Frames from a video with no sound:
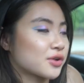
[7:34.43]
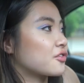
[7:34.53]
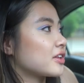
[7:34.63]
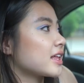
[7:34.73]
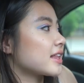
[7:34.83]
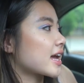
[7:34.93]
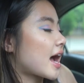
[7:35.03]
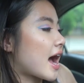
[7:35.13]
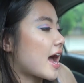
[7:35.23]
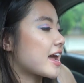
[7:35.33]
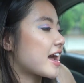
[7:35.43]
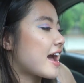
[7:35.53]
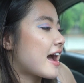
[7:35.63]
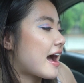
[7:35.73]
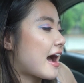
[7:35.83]
or feeling like I
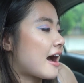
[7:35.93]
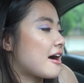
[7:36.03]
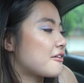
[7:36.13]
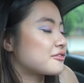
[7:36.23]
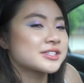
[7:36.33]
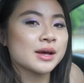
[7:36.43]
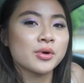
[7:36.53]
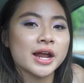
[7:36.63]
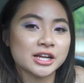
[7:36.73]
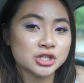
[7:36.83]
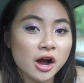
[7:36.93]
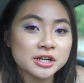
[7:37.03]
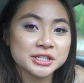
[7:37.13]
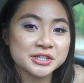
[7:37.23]
have someone I can talk to.